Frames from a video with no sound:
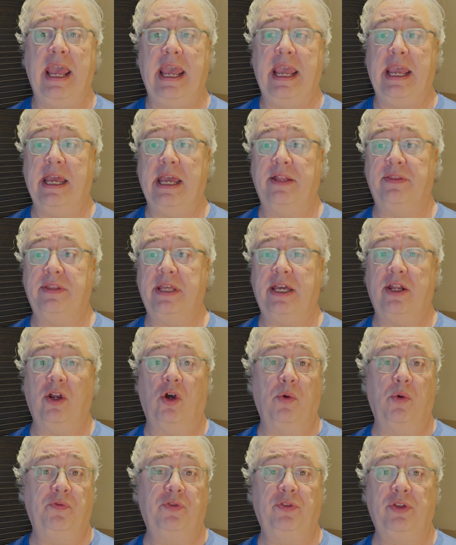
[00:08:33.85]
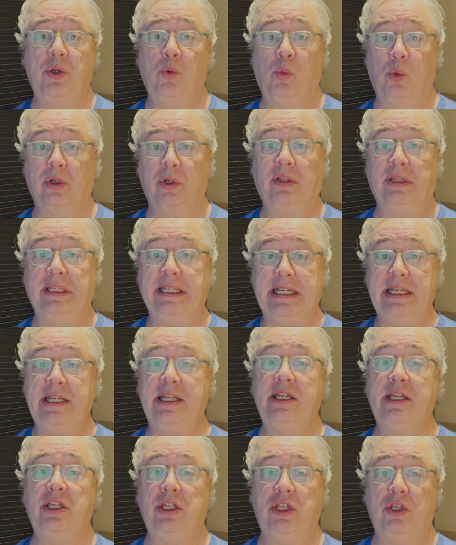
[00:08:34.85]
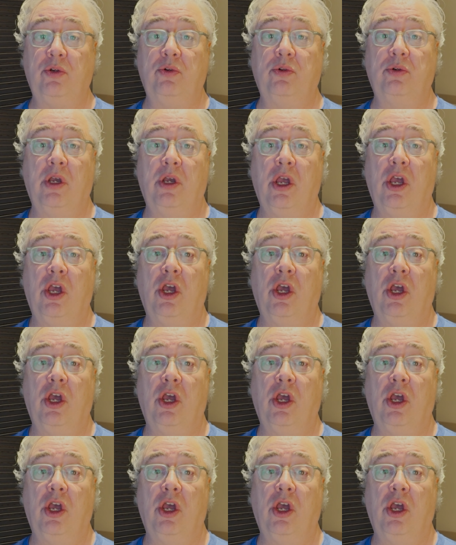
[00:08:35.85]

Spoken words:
and that hopefully we're leading you